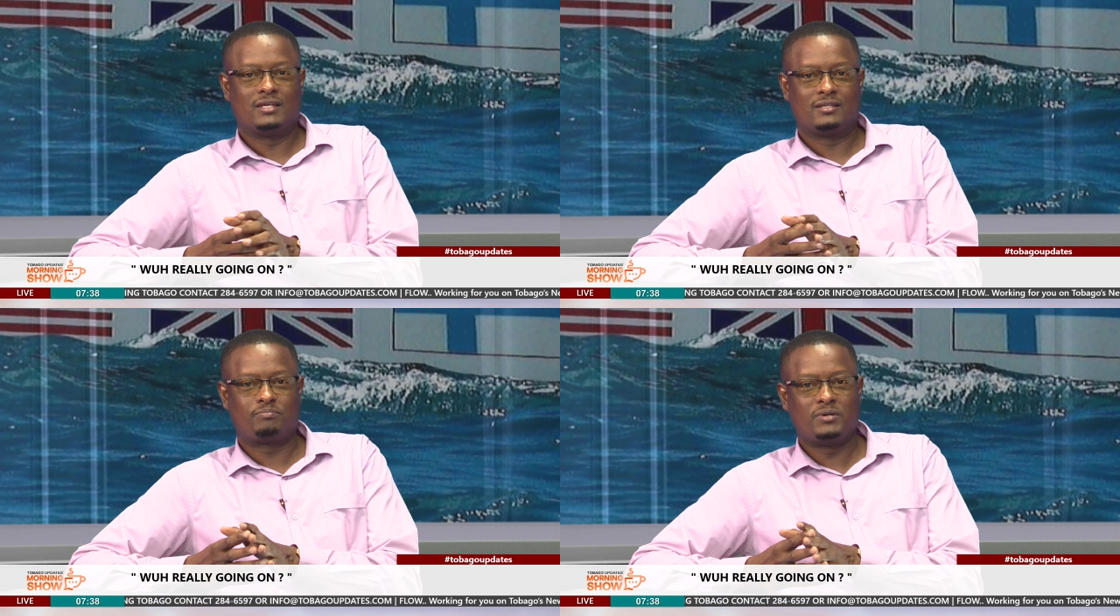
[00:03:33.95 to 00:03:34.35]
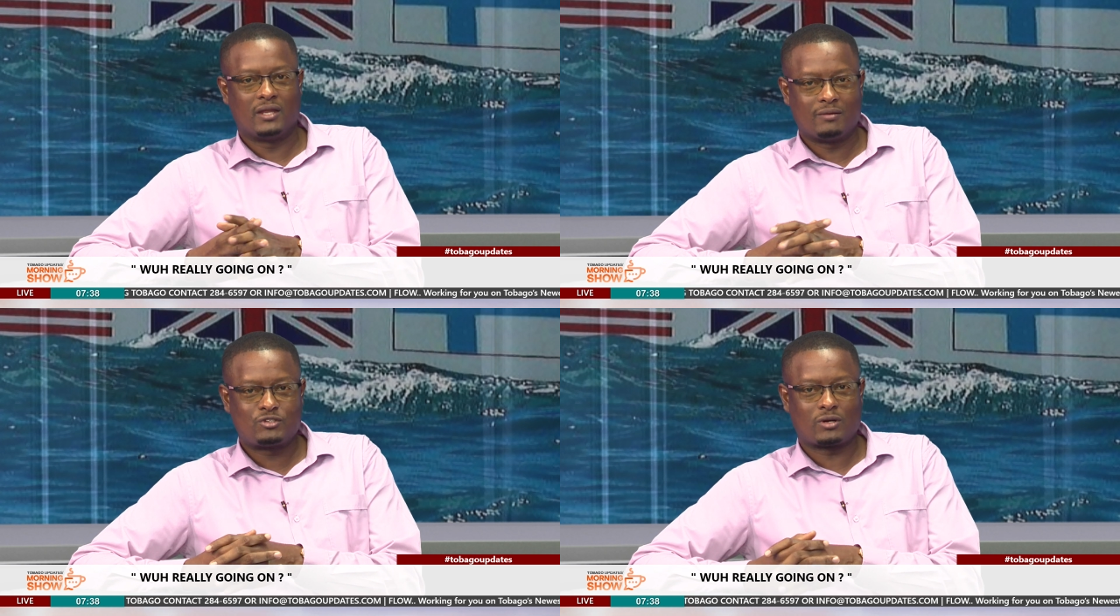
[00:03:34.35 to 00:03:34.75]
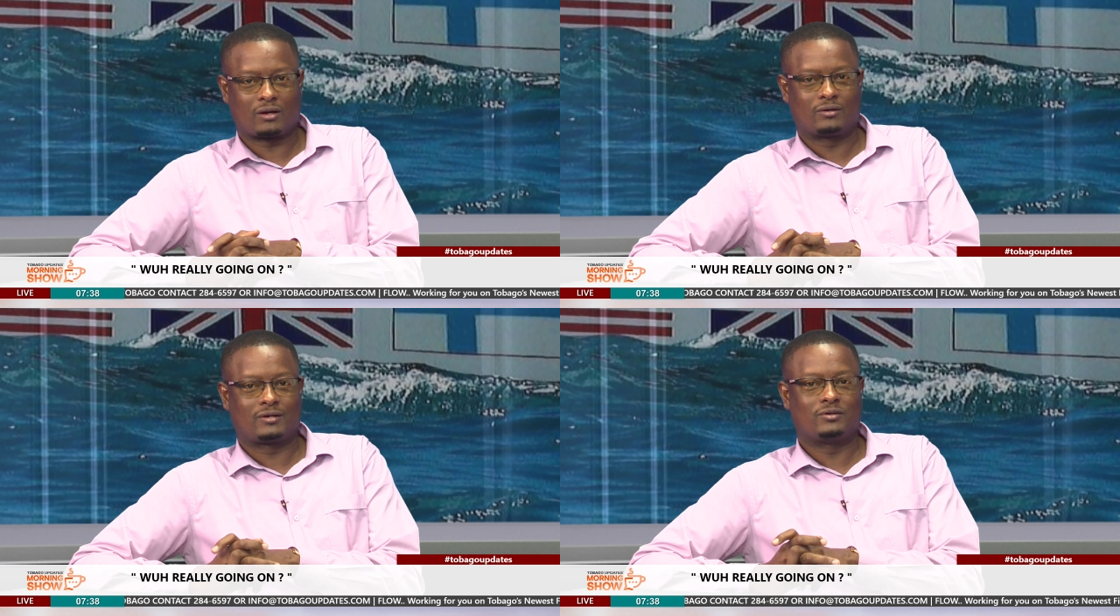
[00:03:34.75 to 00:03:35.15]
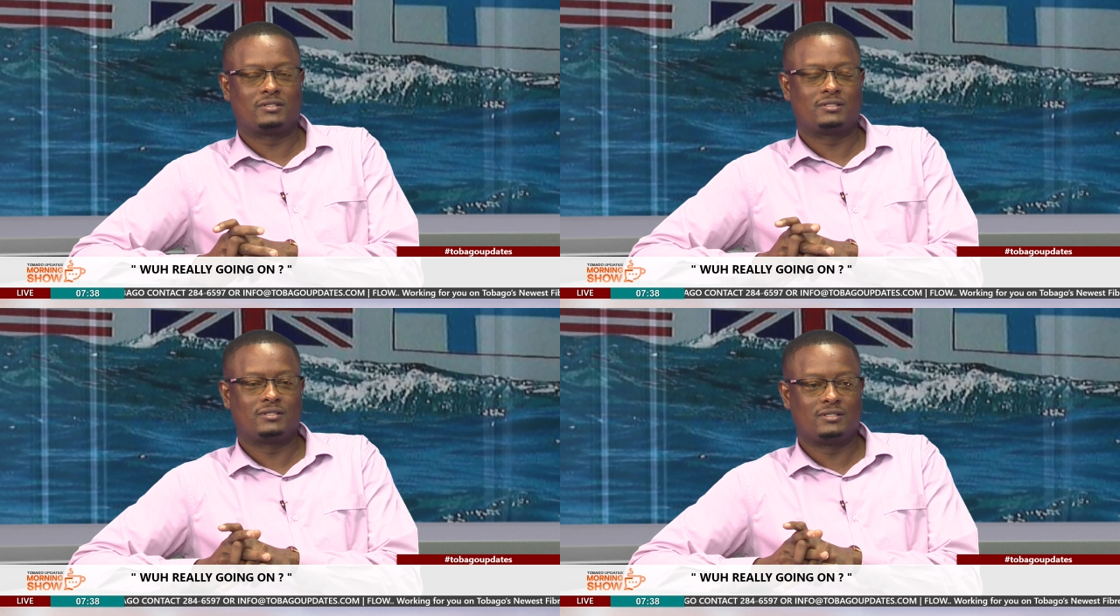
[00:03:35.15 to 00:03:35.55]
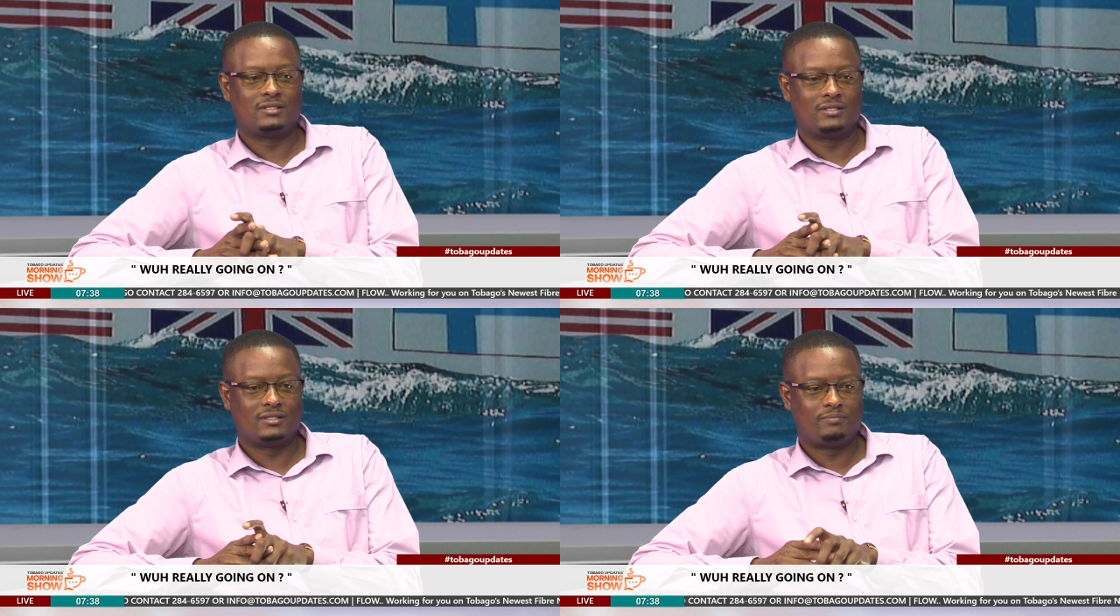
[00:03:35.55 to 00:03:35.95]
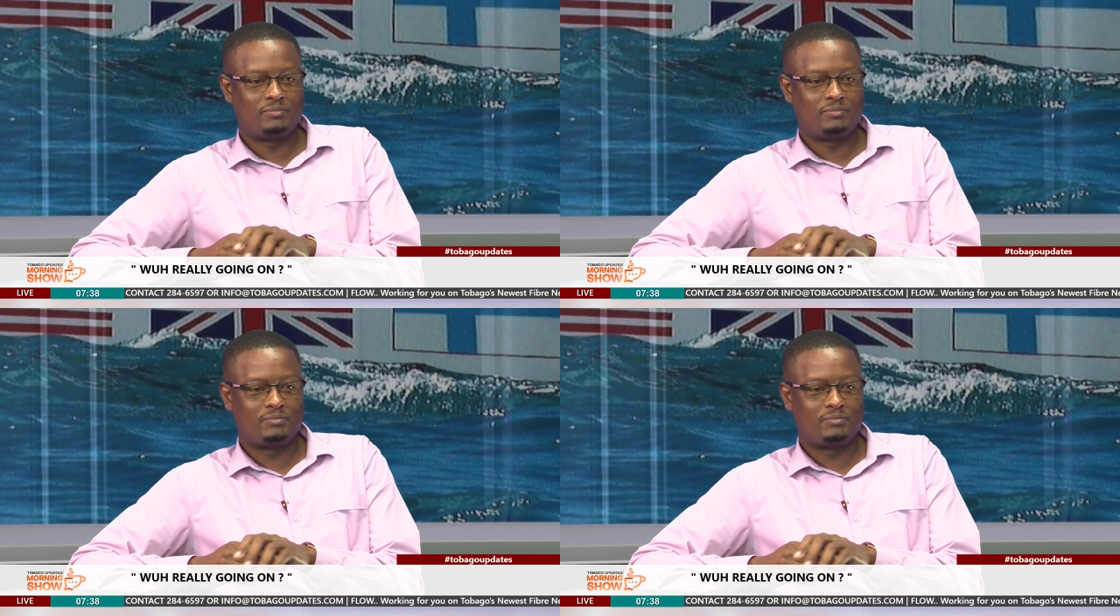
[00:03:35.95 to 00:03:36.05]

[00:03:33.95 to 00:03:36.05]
PNM's track record, the